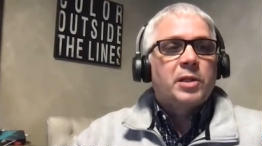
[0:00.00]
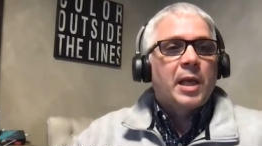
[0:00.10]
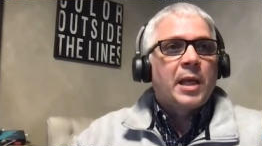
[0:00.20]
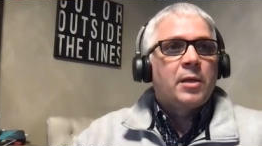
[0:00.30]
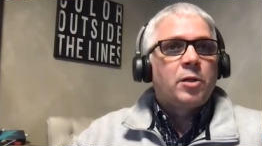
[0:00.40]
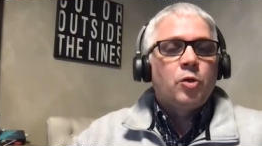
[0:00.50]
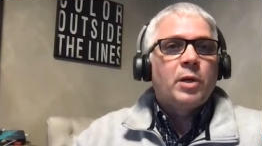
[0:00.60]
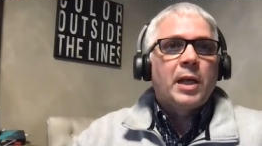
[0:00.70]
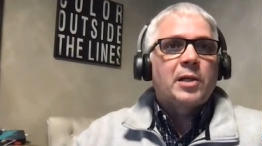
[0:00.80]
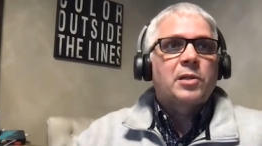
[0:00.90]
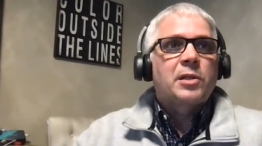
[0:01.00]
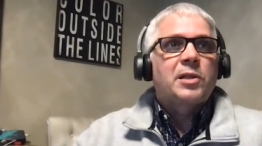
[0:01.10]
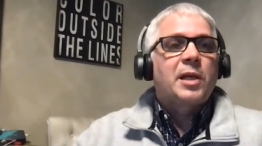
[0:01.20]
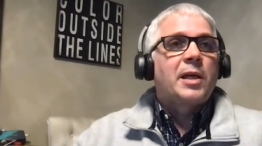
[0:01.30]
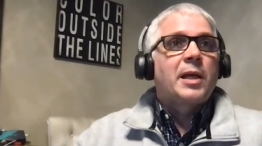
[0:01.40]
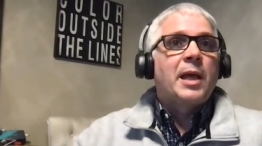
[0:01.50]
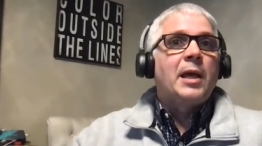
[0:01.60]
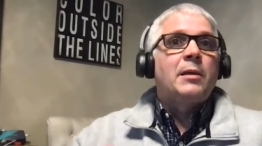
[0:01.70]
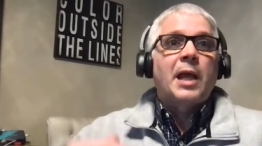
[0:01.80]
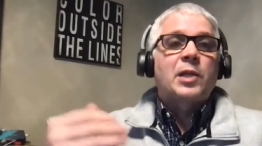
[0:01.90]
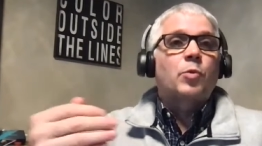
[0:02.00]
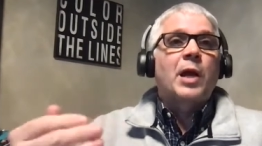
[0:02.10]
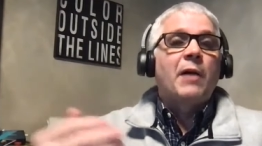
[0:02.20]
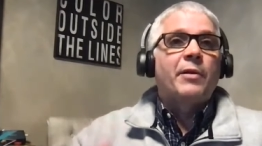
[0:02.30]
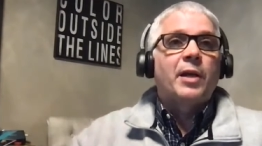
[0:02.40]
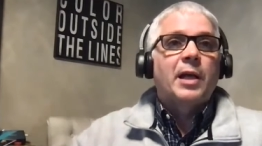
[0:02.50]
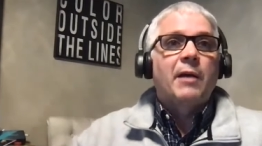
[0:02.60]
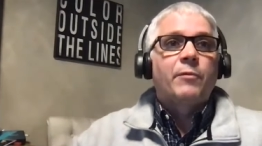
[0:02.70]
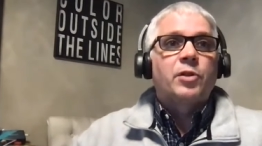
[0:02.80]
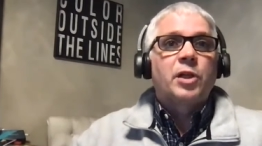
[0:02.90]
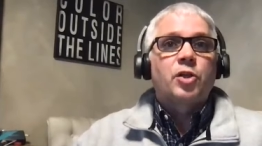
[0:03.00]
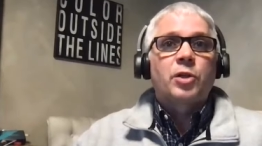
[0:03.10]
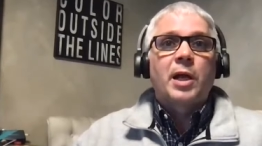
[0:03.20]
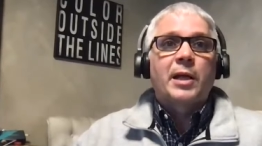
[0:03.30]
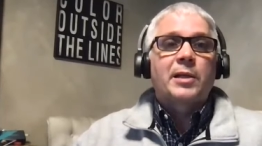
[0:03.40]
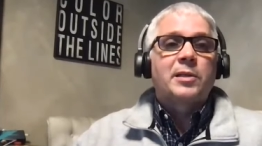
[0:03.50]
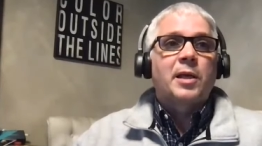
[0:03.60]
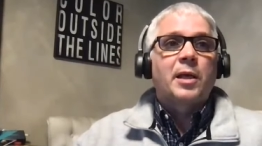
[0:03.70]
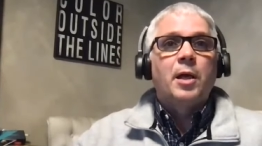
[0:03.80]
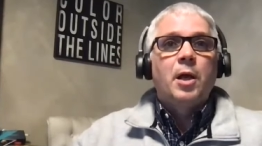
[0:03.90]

And you could actually say, again, as we're having a conversation, I could say,